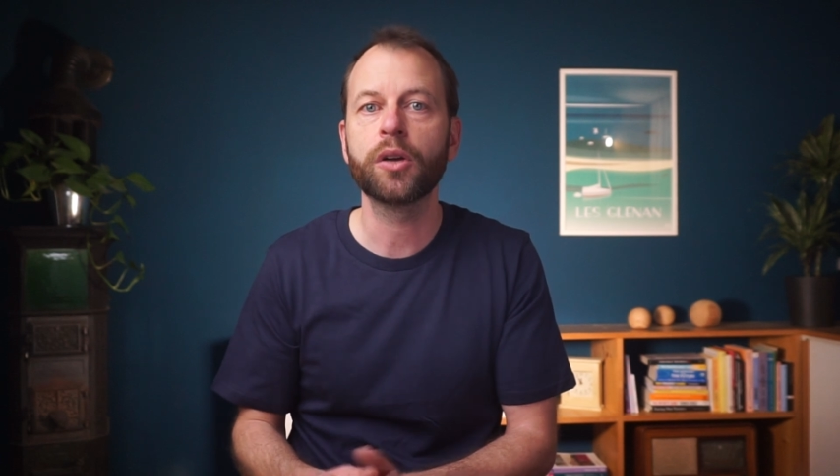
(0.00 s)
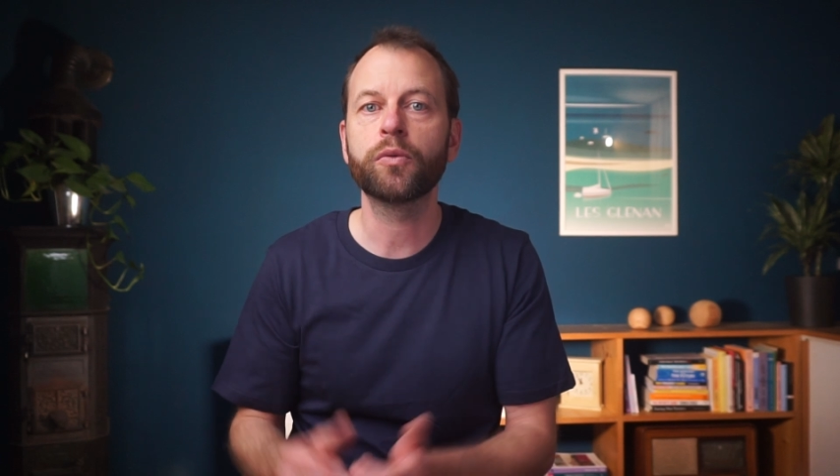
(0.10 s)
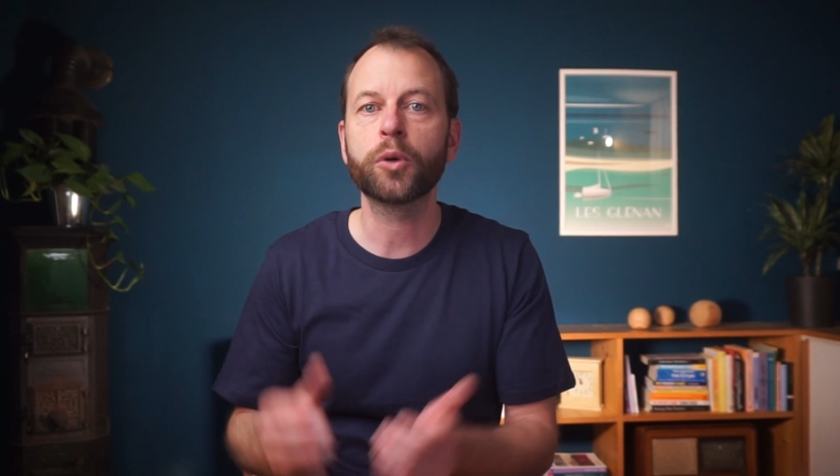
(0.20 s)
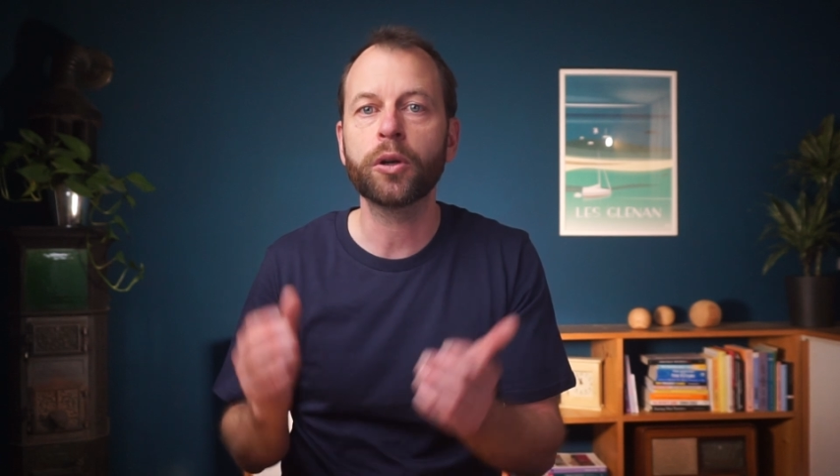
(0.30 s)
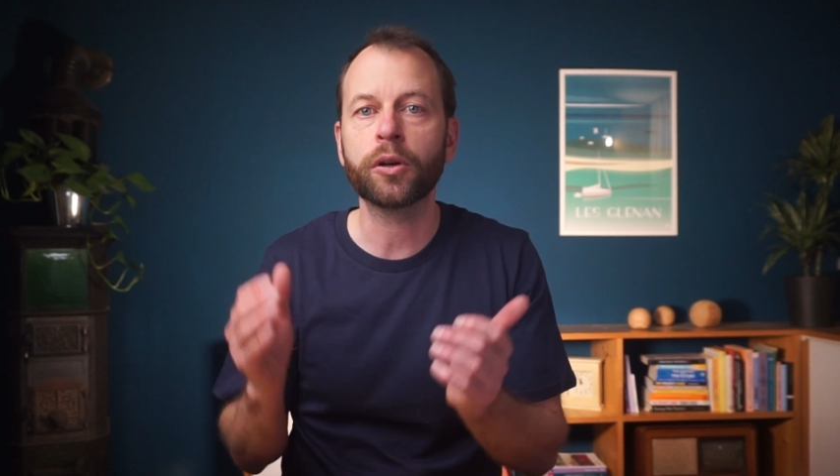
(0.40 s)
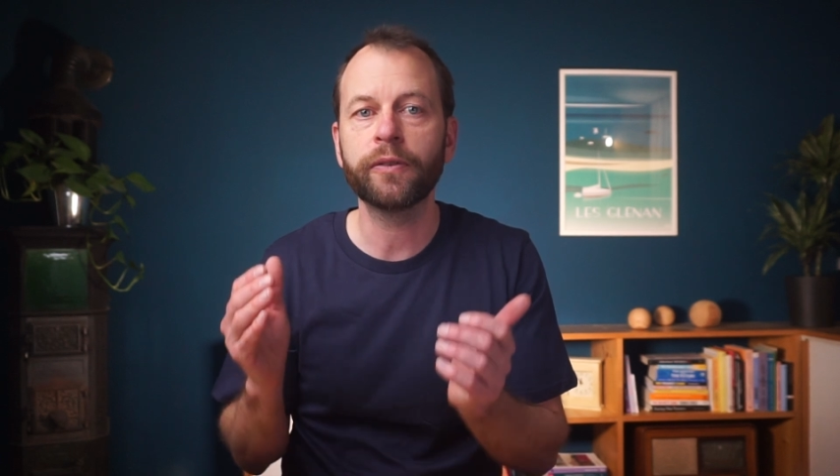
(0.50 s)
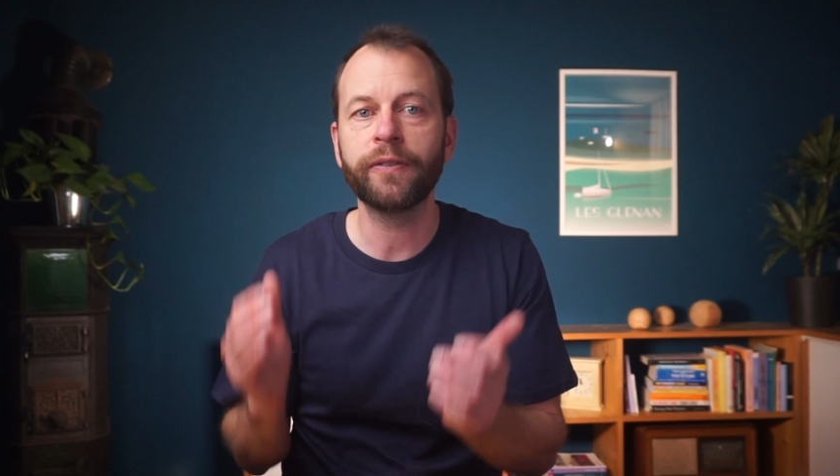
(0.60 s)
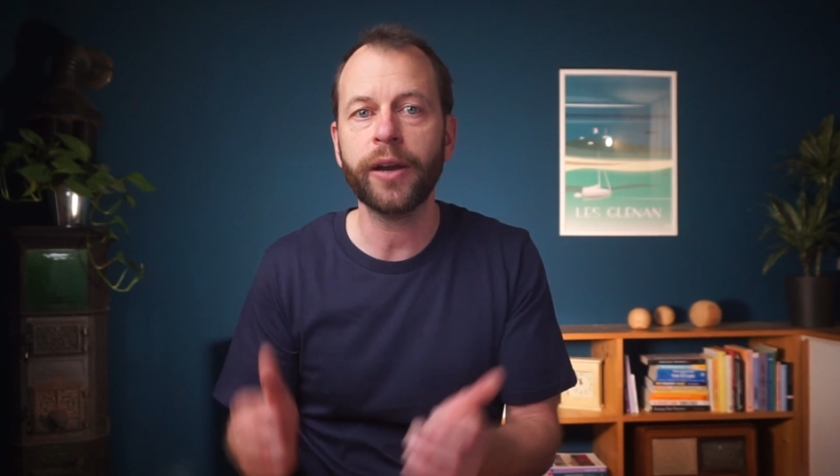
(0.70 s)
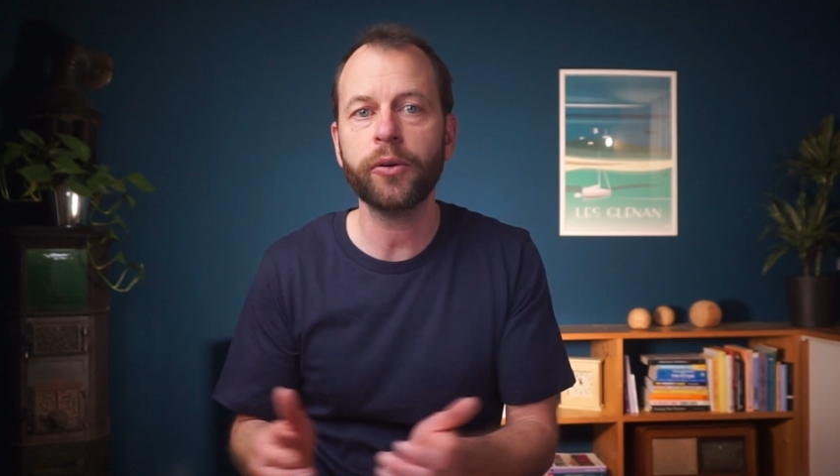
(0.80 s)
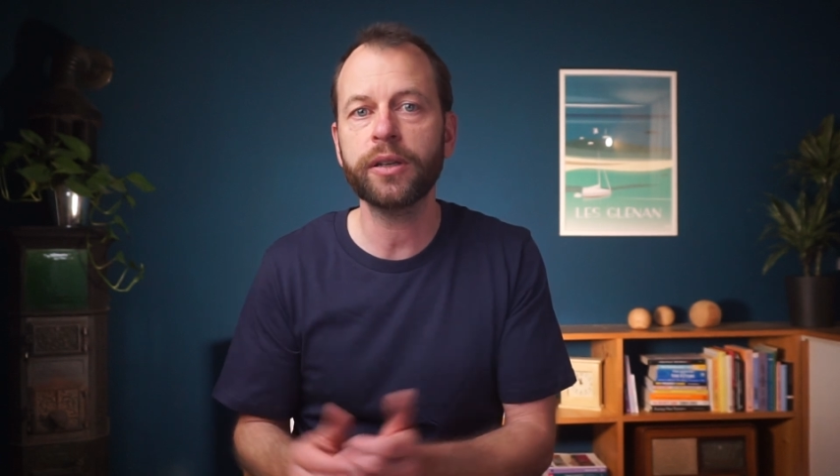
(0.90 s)
would look
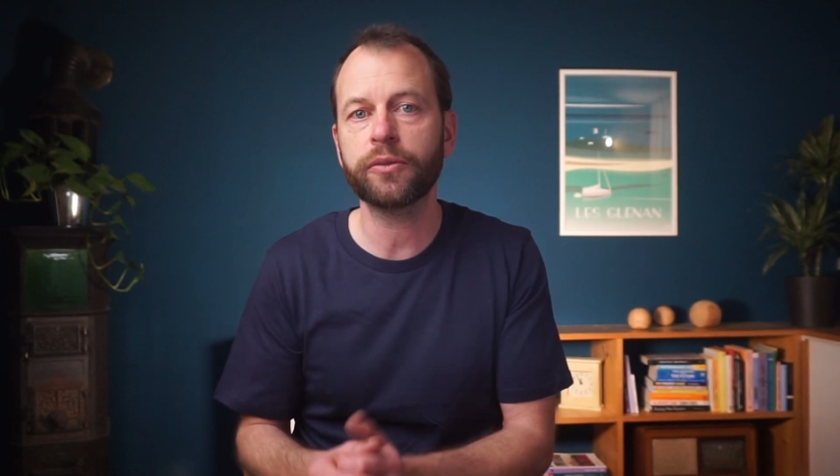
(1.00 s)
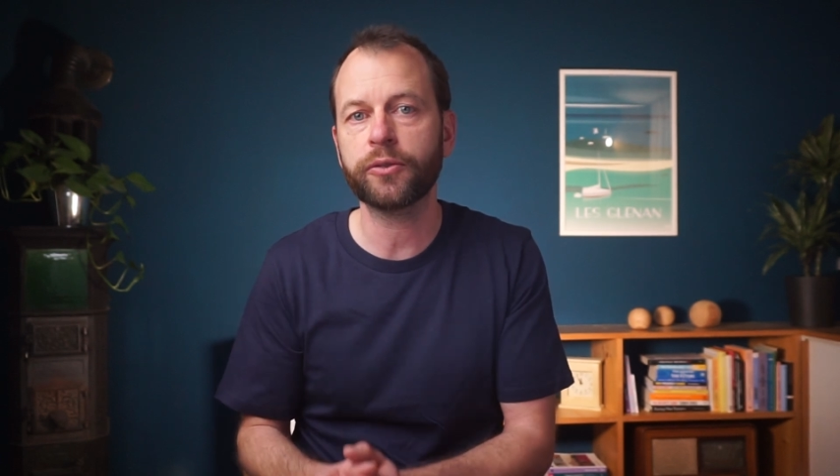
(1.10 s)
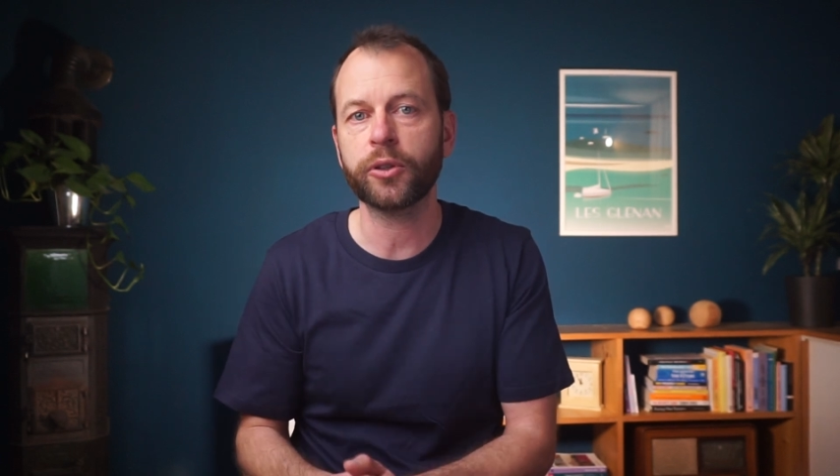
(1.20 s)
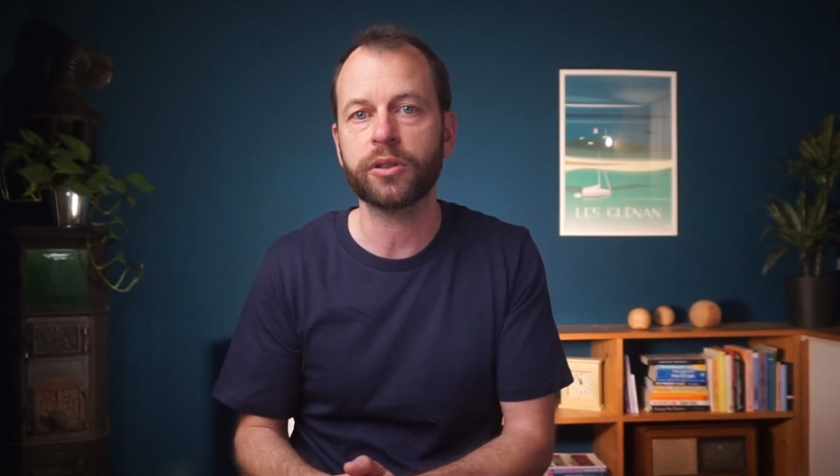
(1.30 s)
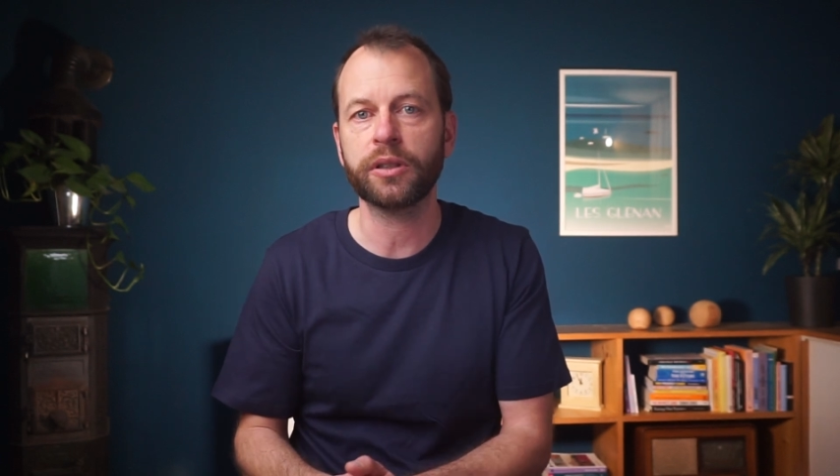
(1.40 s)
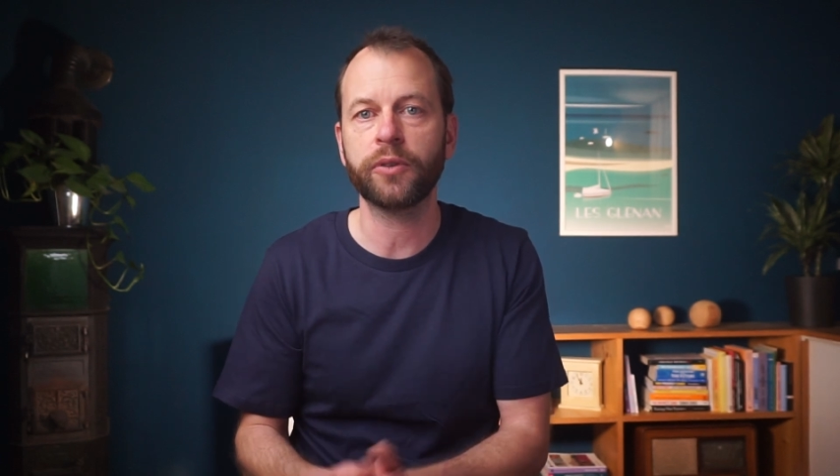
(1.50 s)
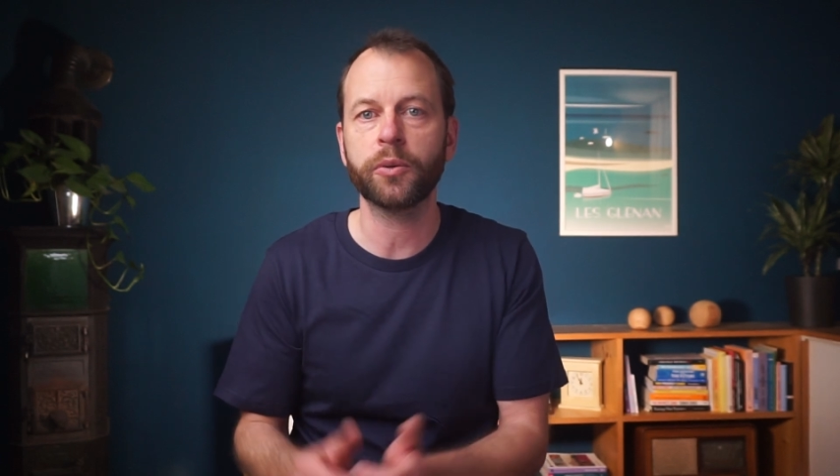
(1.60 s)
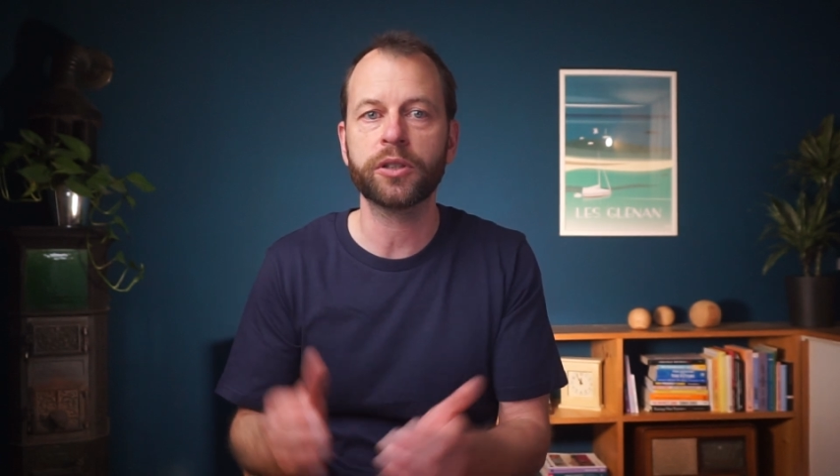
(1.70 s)
very different if you were